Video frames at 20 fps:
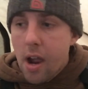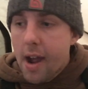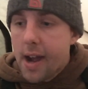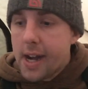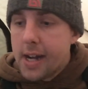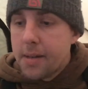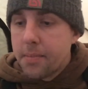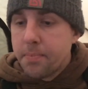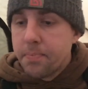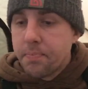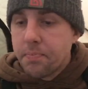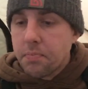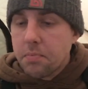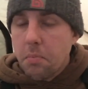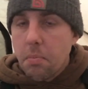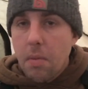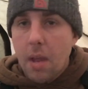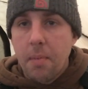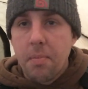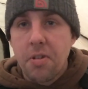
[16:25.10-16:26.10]
I'm
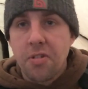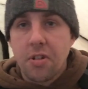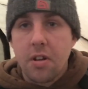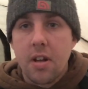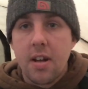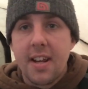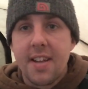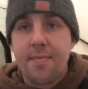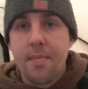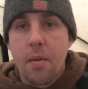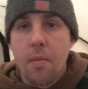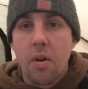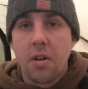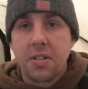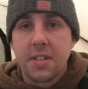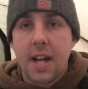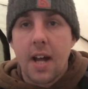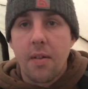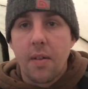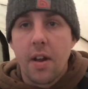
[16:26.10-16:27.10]
just going to leave my
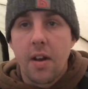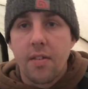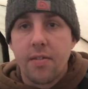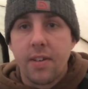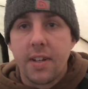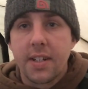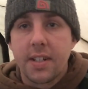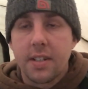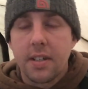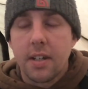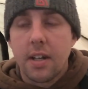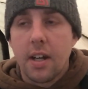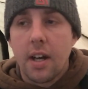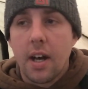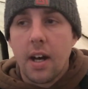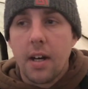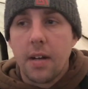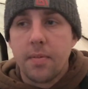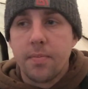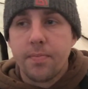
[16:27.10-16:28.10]
rods out there, I think,
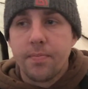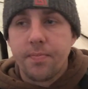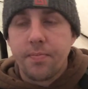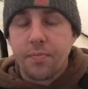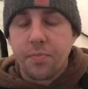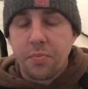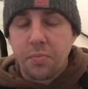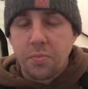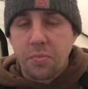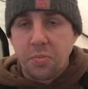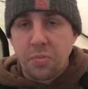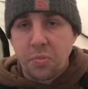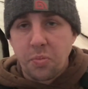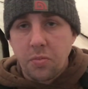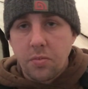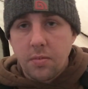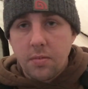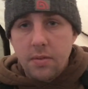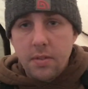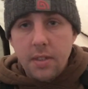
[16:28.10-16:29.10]
and
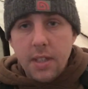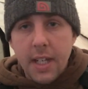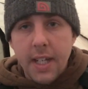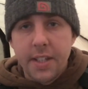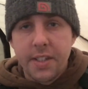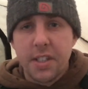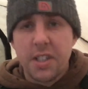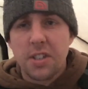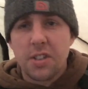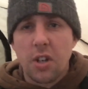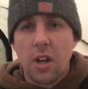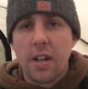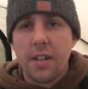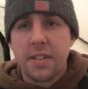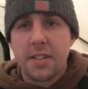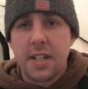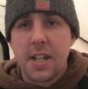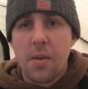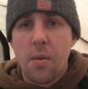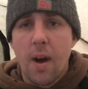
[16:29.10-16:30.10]
just try and
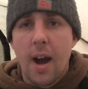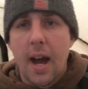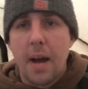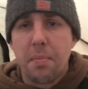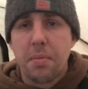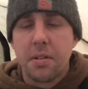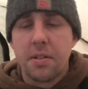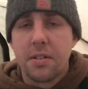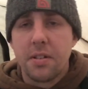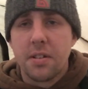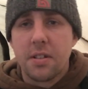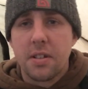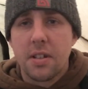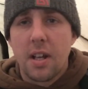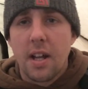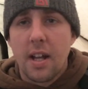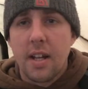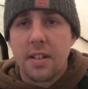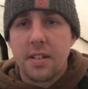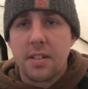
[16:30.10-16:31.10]
see what happens
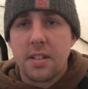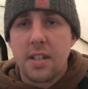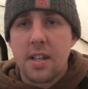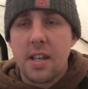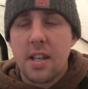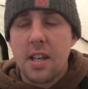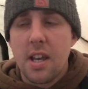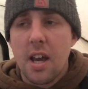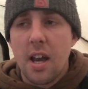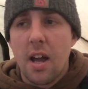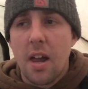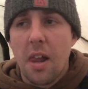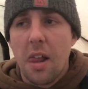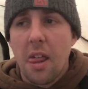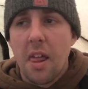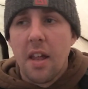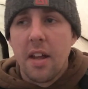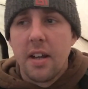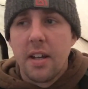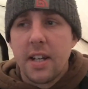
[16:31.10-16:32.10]
as the
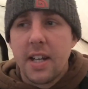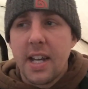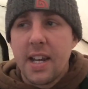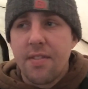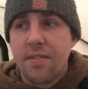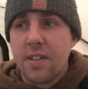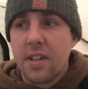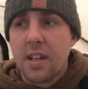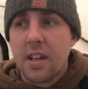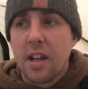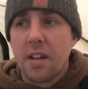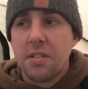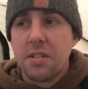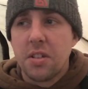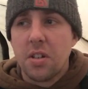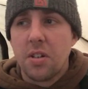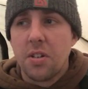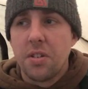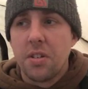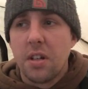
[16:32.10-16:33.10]
evening goes
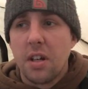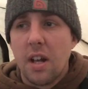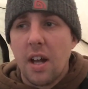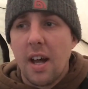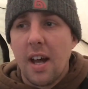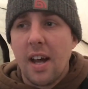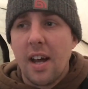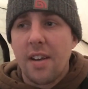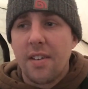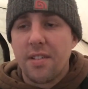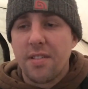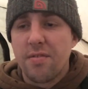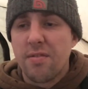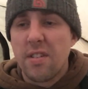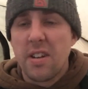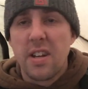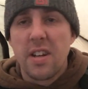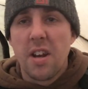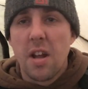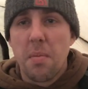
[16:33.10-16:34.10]
on. There's
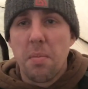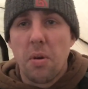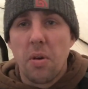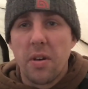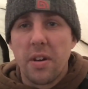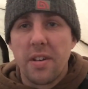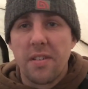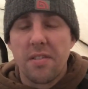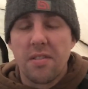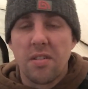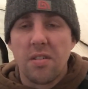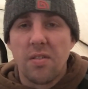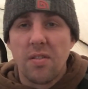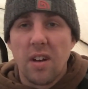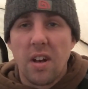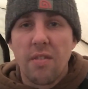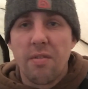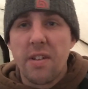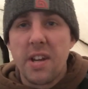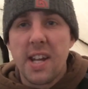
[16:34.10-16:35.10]
really no point in sort of
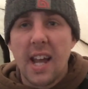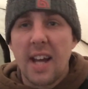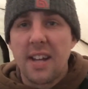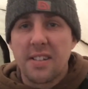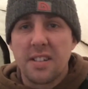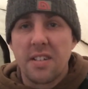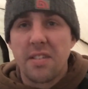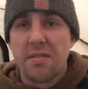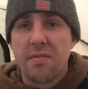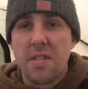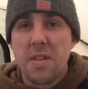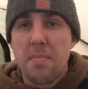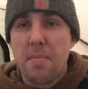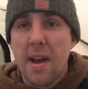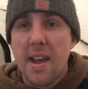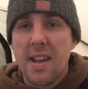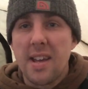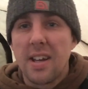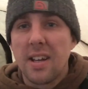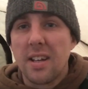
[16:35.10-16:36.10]
like recasting and
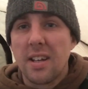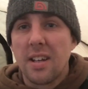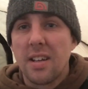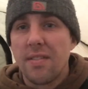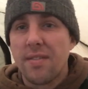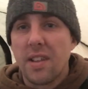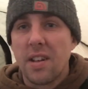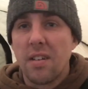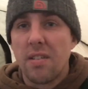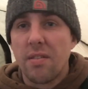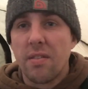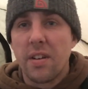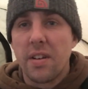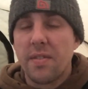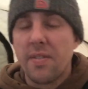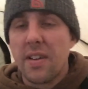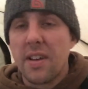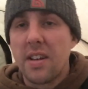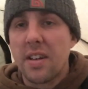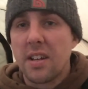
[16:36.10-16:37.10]
rebaiting if they're not really
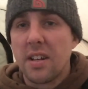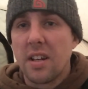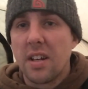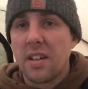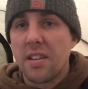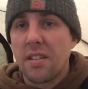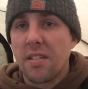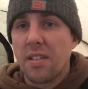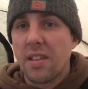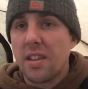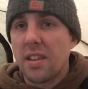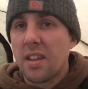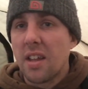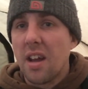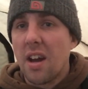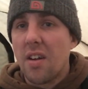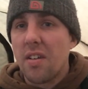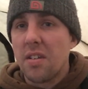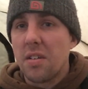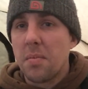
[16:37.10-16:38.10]
feeding, and I don't think they
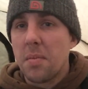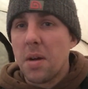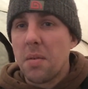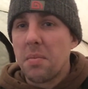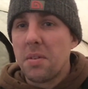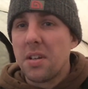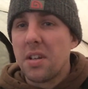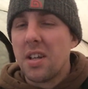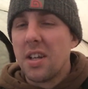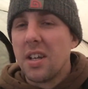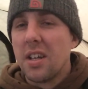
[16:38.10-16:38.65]
are at the moment.